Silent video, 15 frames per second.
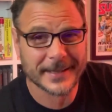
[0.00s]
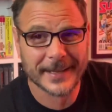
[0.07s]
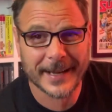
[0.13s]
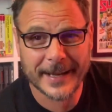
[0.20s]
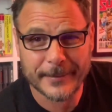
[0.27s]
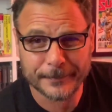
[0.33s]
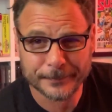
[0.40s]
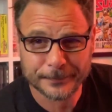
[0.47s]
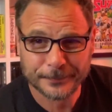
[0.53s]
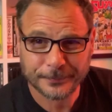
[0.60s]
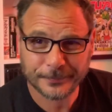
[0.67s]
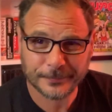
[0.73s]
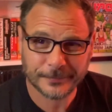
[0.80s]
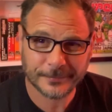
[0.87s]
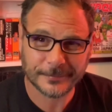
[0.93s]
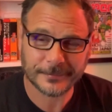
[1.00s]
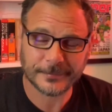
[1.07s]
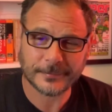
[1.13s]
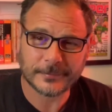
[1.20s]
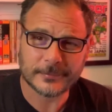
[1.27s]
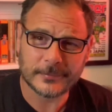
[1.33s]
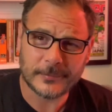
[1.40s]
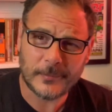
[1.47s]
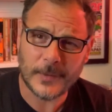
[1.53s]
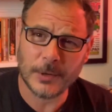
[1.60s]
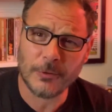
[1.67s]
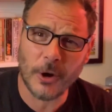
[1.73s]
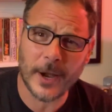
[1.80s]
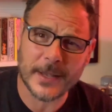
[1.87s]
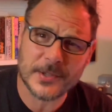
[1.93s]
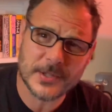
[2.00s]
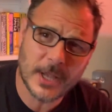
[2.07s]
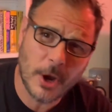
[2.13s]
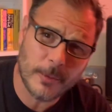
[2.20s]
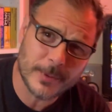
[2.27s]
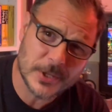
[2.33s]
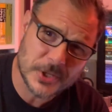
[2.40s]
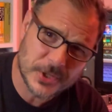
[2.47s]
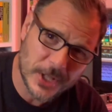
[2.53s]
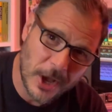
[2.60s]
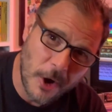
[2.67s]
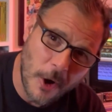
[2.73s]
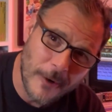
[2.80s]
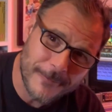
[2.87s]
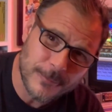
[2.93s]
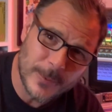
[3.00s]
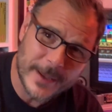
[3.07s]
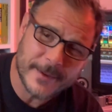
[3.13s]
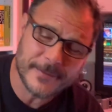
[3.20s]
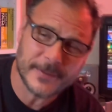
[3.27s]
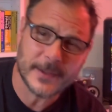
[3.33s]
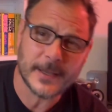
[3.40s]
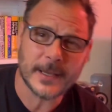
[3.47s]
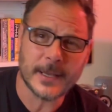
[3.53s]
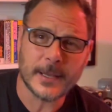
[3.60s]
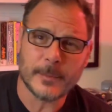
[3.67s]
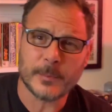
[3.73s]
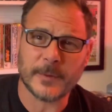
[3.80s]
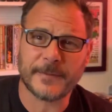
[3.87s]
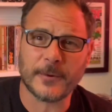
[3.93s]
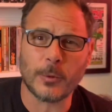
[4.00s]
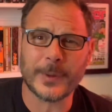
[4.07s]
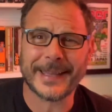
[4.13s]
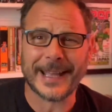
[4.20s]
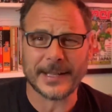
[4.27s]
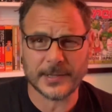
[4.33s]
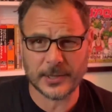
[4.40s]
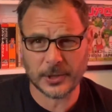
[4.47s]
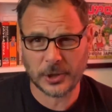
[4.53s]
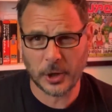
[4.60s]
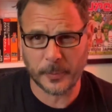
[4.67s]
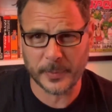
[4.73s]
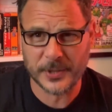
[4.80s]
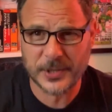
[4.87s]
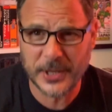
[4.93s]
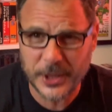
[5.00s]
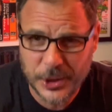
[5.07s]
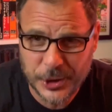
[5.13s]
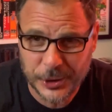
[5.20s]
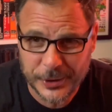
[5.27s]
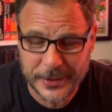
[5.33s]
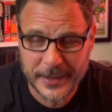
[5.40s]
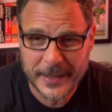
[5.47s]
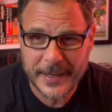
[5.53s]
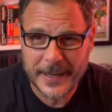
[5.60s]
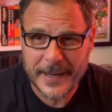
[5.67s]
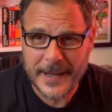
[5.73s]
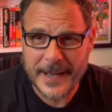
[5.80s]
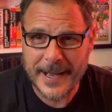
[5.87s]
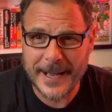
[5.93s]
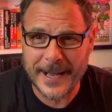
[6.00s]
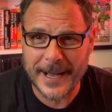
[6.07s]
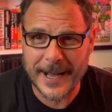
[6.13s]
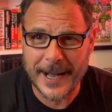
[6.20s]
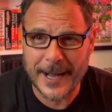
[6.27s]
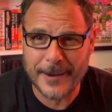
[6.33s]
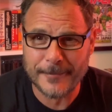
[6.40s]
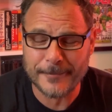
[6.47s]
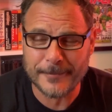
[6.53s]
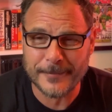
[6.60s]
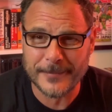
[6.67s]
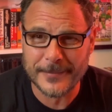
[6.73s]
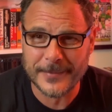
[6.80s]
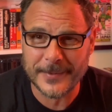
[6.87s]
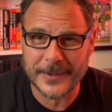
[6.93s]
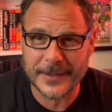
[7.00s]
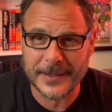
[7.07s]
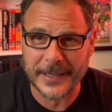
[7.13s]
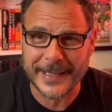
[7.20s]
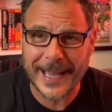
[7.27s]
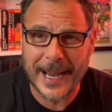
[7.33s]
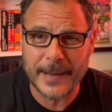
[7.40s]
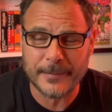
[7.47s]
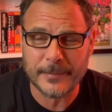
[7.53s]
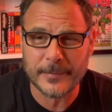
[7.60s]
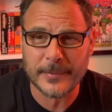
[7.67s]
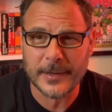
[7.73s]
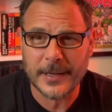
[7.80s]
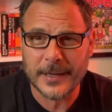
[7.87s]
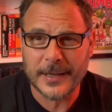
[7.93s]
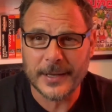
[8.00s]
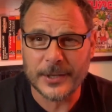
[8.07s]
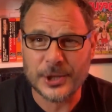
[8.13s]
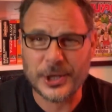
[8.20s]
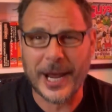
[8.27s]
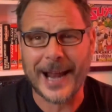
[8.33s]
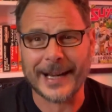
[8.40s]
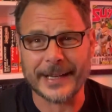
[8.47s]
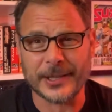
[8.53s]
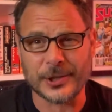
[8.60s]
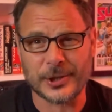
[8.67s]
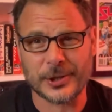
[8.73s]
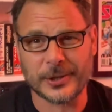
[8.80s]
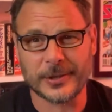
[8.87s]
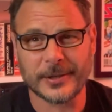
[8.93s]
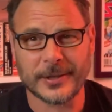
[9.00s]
game. Right, so I'm going to start off with, before we get into the competition, the game challenge